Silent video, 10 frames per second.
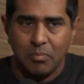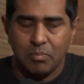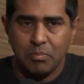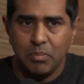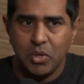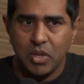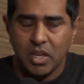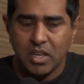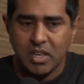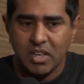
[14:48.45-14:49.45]

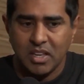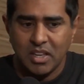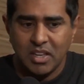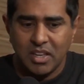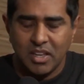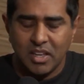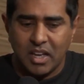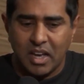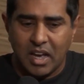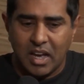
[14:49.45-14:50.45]
Munich,
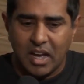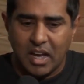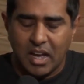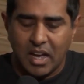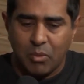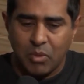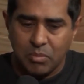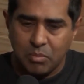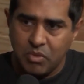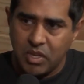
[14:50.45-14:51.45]
when
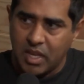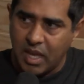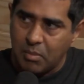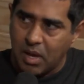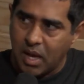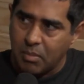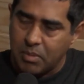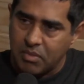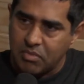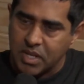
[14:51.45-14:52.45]
the movie came out,
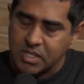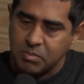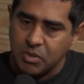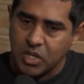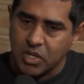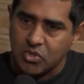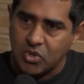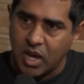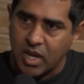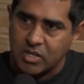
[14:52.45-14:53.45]
Beer Fest, Munich
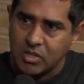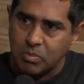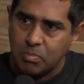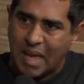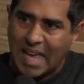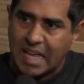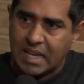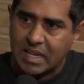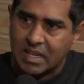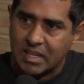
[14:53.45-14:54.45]
tried to
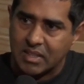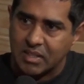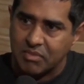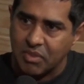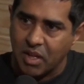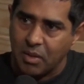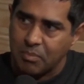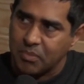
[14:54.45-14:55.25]
ban the film.